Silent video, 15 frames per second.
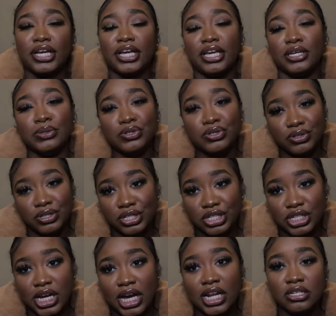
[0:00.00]
and you
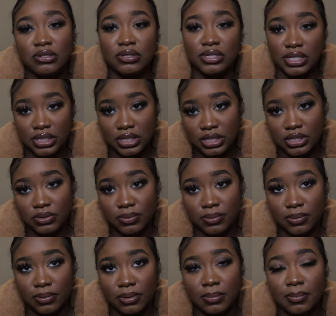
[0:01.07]
screenshot and you send it to
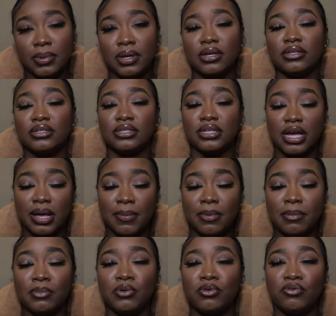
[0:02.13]
them, time
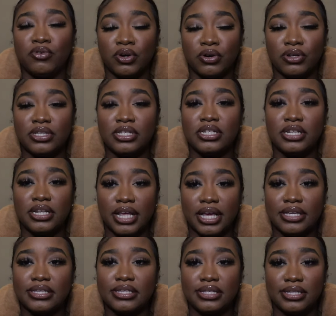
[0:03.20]
to move on to the
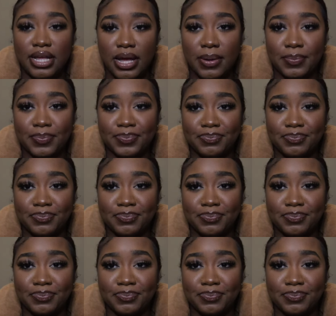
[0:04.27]
next step,